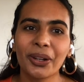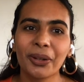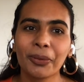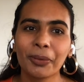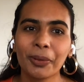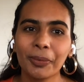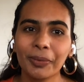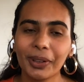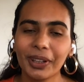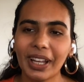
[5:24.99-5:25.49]
I
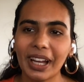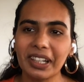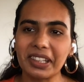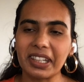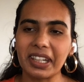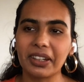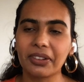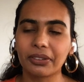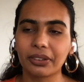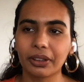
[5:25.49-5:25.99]
remember that
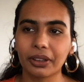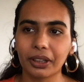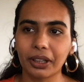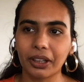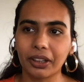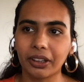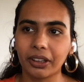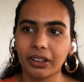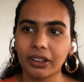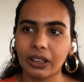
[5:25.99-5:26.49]
day really
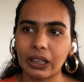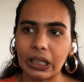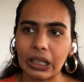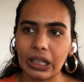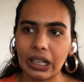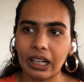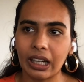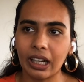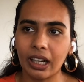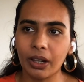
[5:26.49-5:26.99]
clearly.
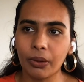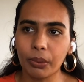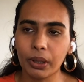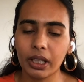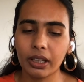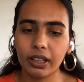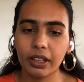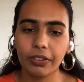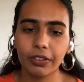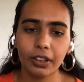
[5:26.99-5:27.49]
Uh, we had
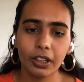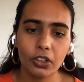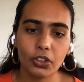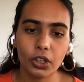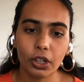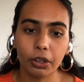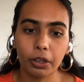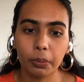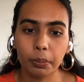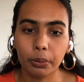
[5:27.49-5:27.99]
given each
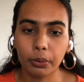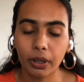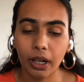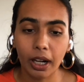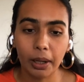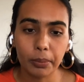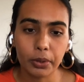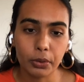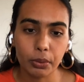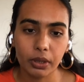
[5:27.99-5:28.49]
other
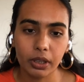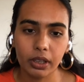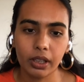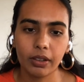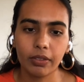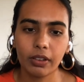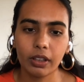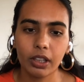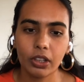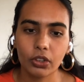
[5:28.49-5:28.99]
prompts. We had
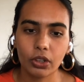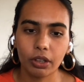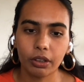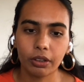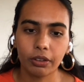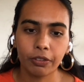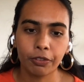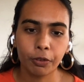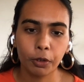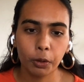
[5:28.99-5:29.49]
given each other
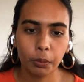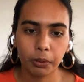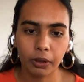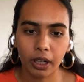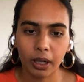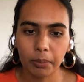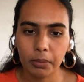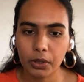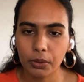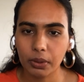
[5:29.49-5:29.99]
four
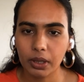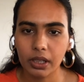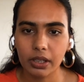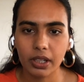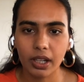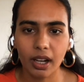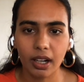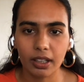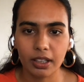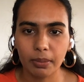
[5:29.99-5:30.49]
prompts we had
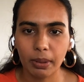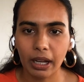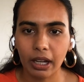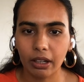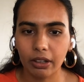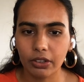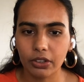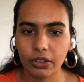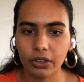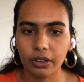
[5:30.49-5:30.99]
talked
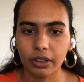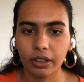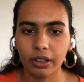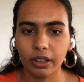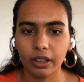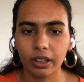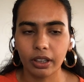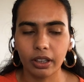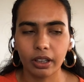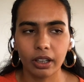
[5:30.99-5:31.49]
about
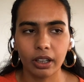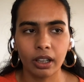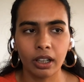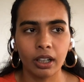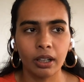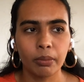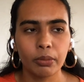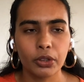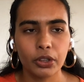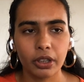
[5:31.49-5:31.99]
during
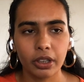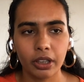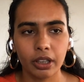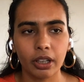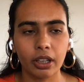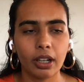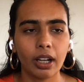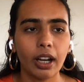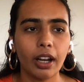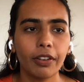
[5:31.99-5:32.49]
um, during our
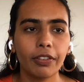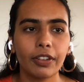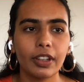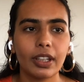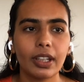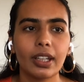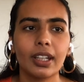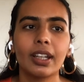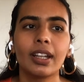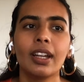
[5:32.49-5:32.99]

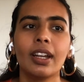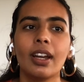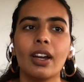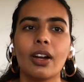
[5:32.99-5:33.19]
coffee,